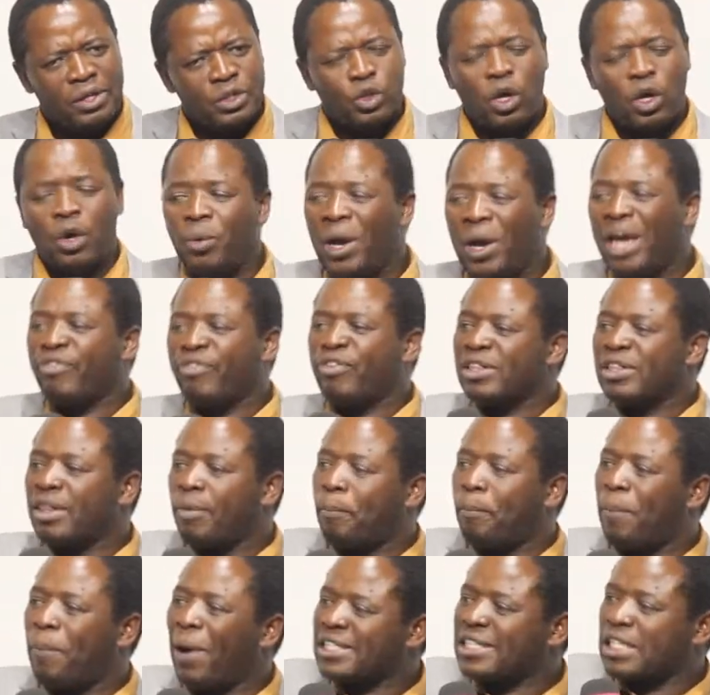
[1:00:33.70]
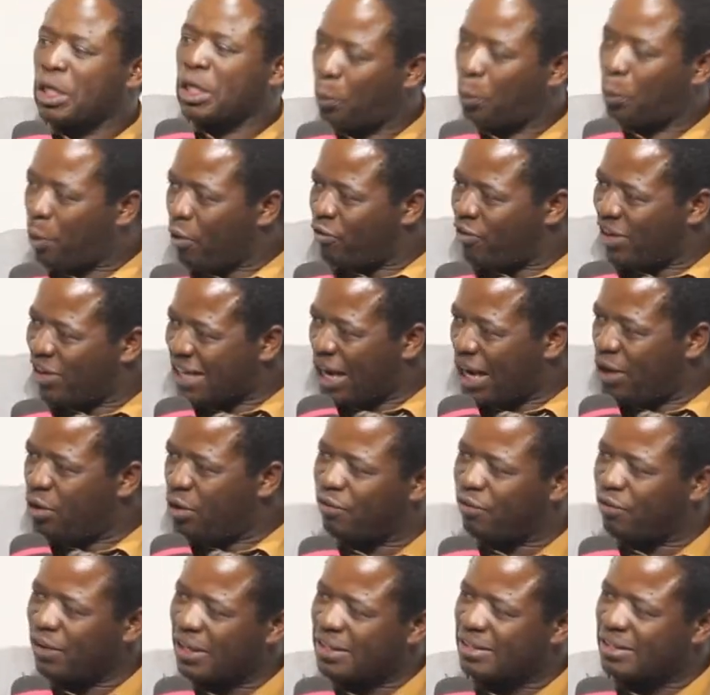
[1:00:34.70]
Don't wait for the pastor to prophesy
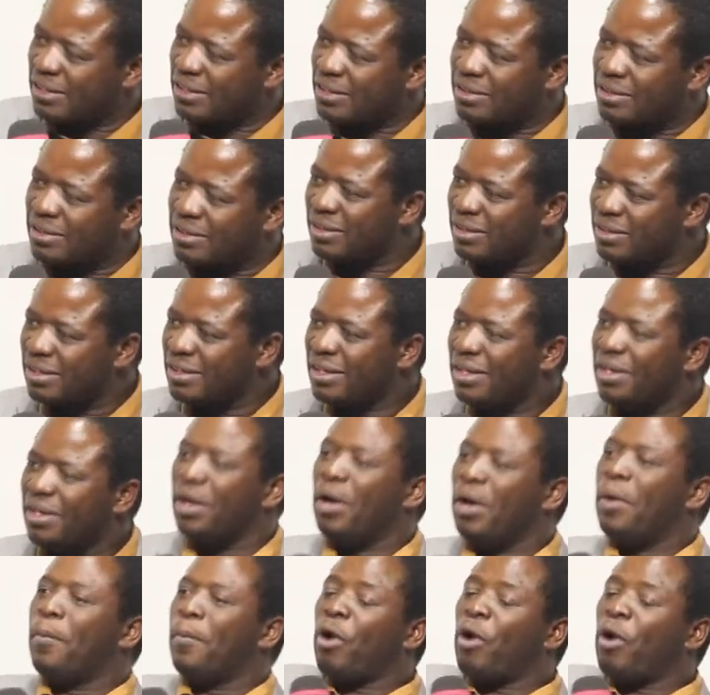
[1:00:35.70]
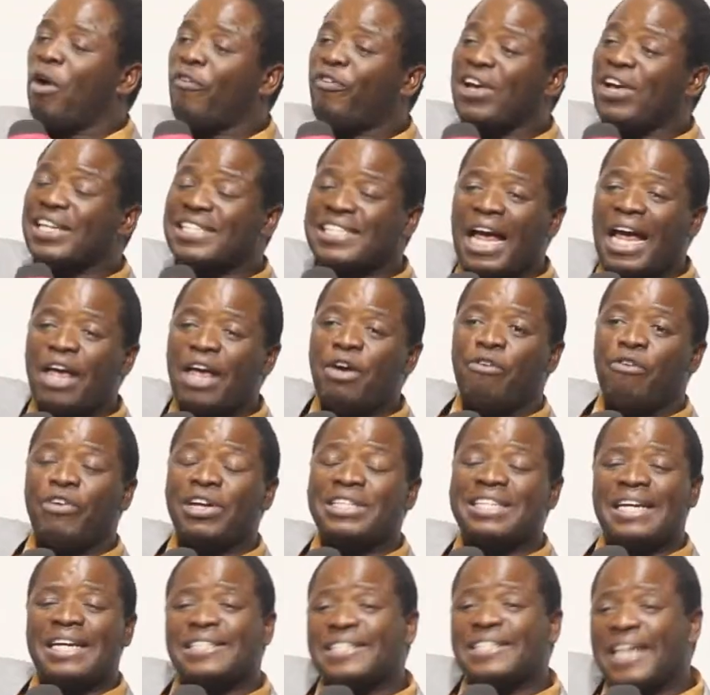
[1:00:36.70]
your victory. Prophesy your
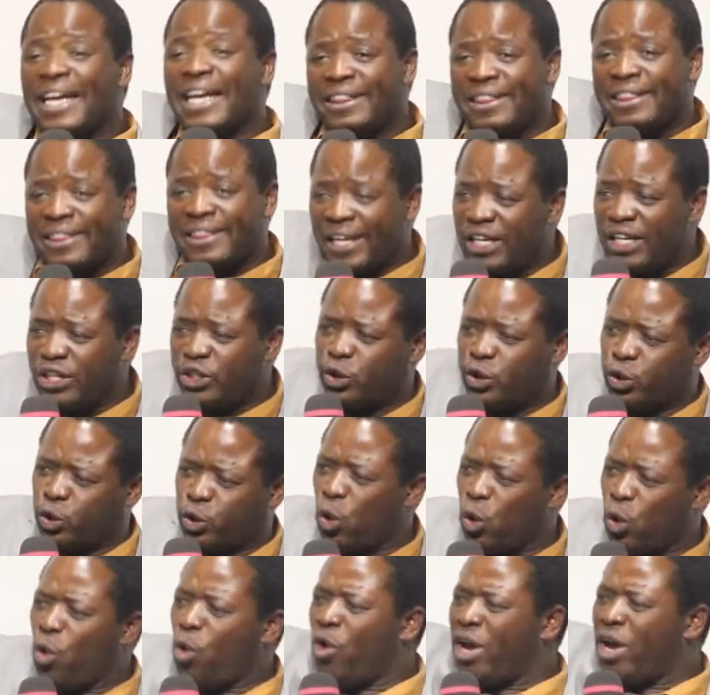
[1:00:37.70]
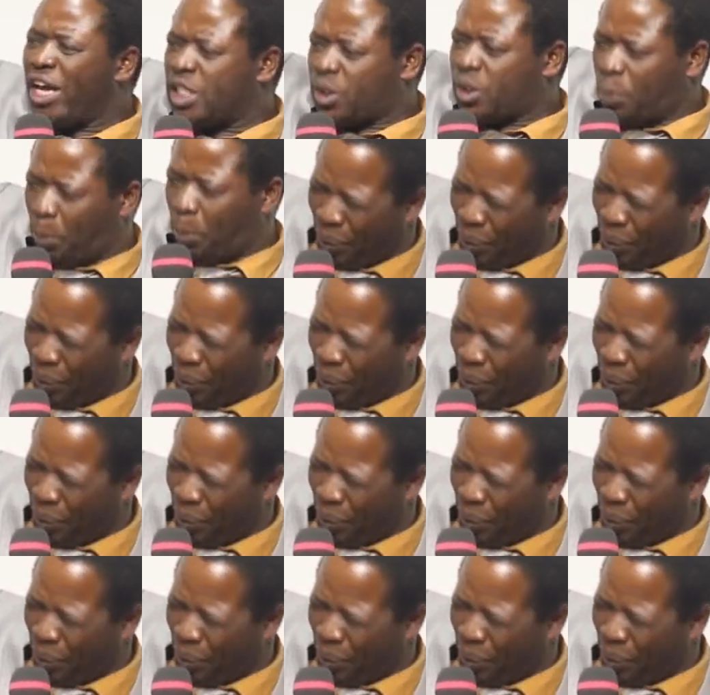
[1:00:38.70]
victory and say, This too is